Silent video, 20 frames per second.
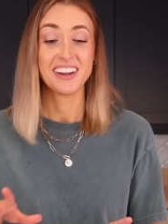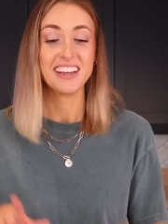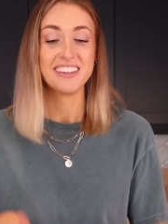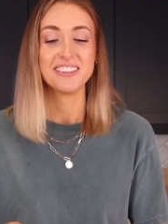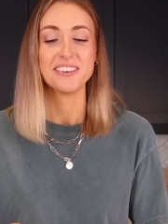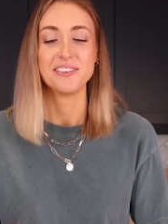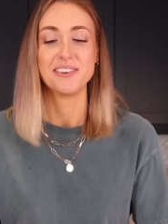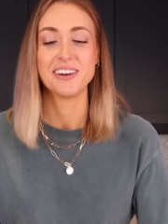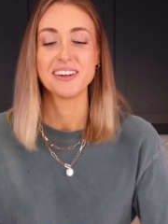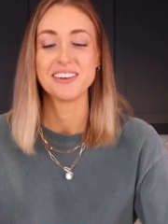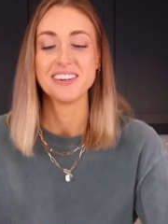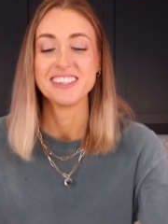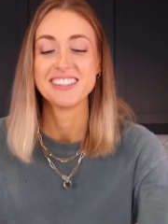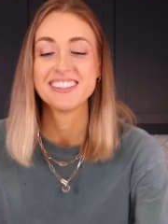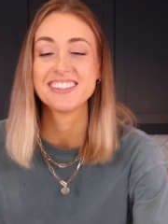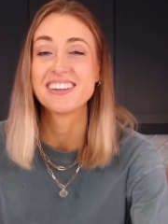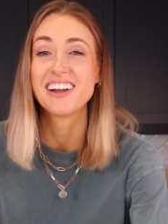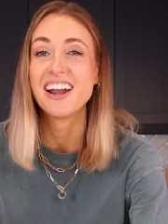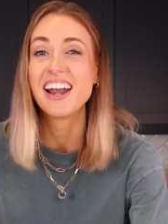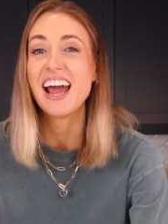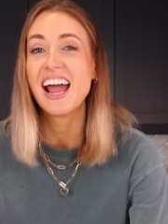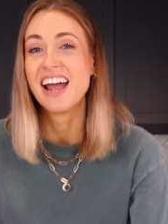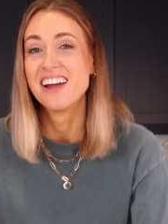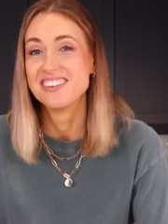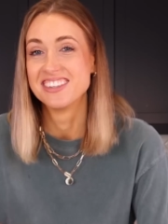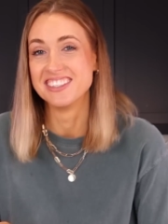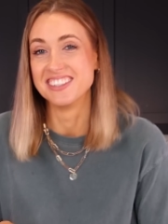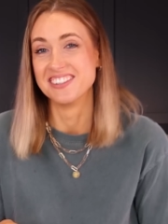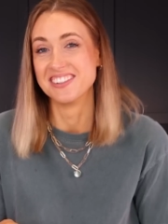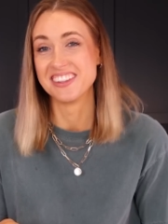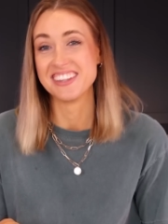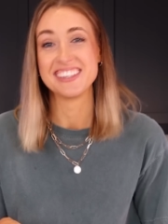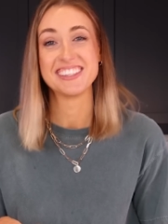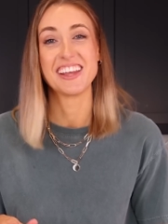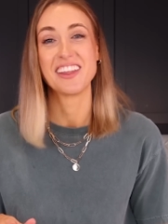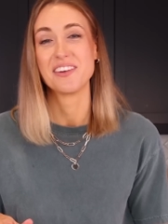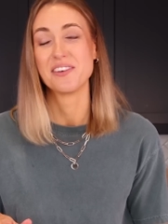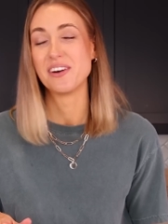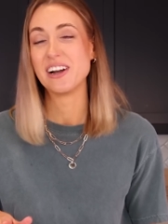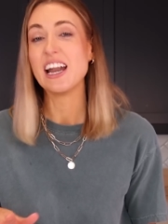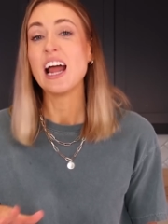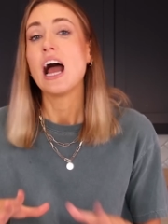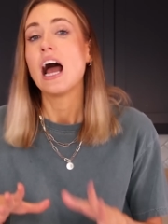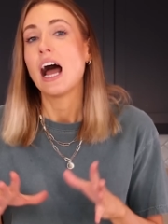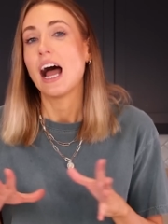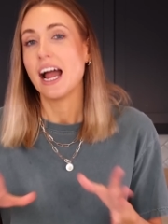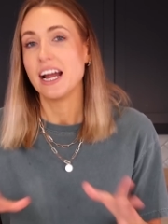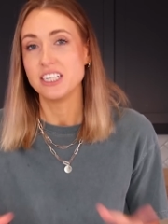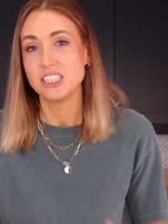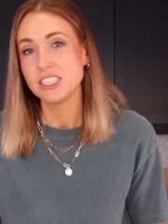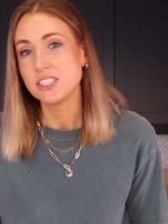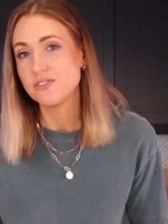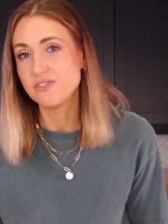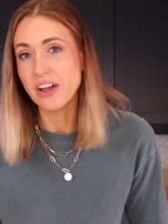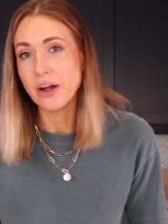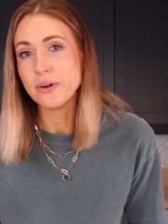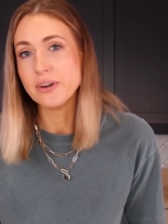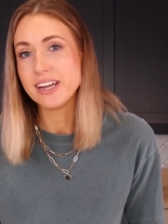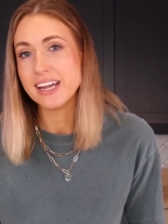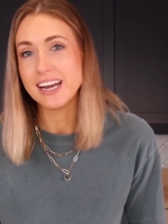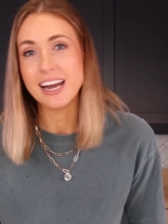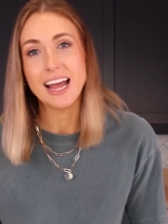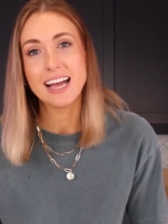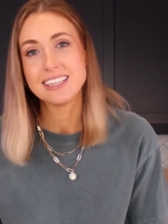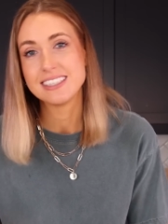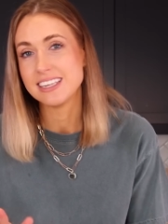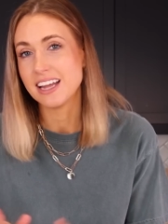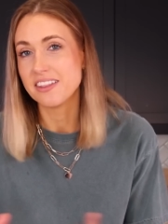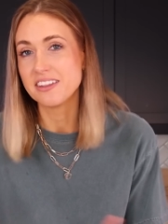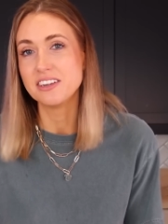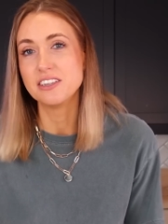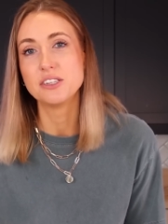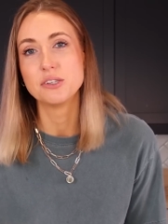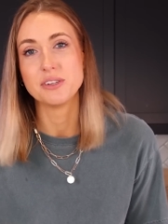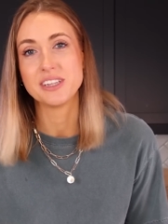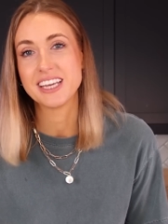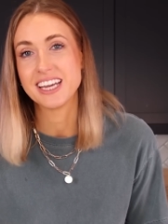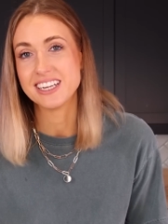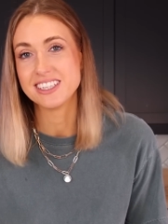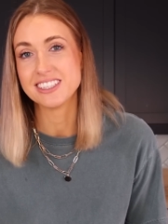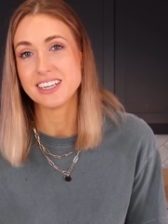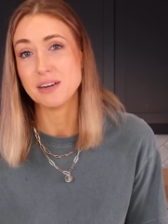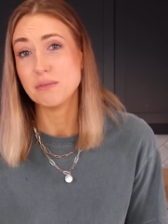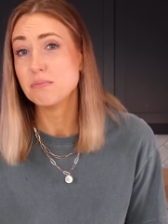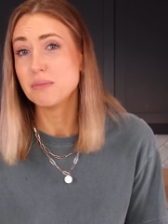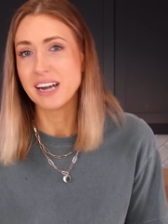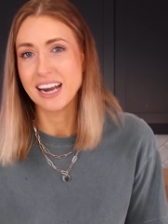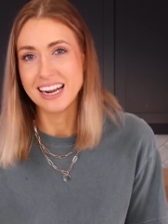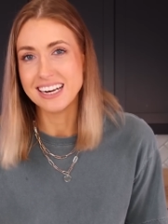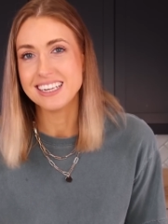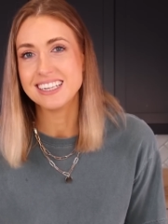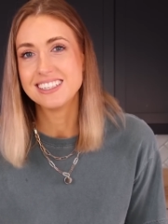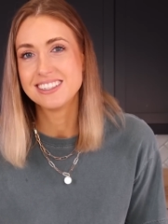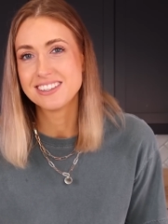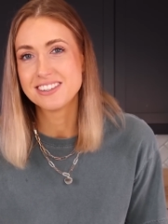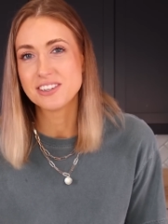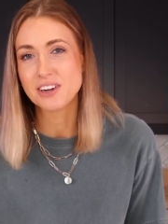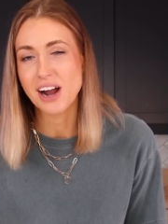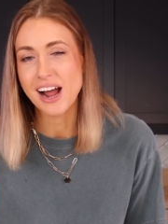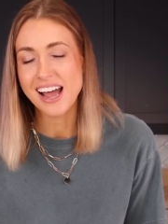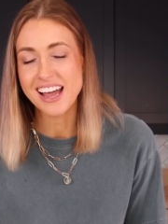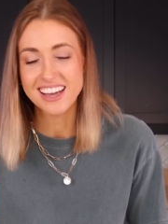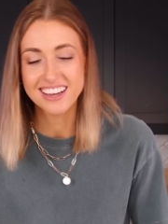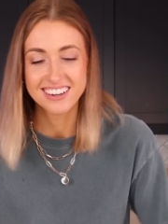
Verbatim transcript: Okay, so while Chris is gone, I have to do this other one. I just found it. It has nothing to do with kitchen, but I need to try